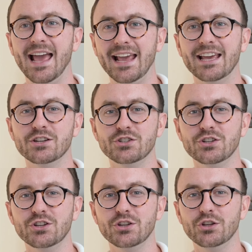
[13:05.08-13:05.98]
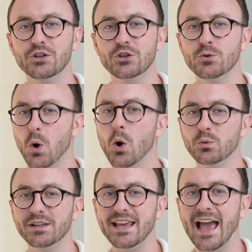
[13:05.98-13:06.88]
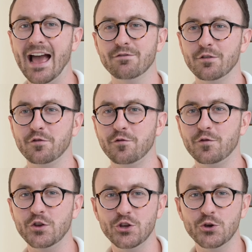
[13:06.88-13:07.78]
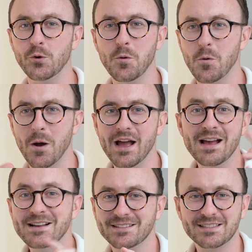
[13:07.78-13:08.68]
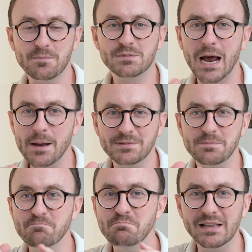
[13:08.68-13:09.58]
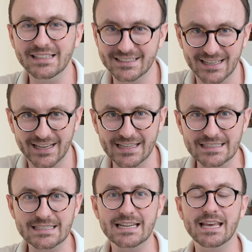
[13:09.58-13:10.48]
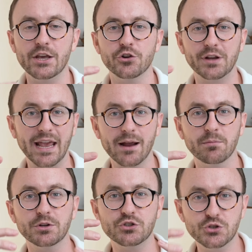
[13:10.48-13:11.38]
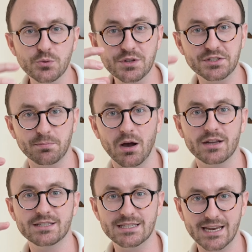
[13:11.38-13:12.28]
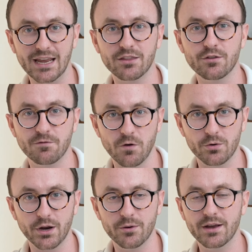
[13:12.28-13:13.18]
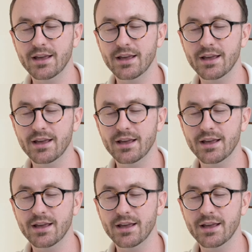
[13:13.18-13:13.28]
and you only have a few, sometimes milliseconds, to get your camera to the spot to take the photo.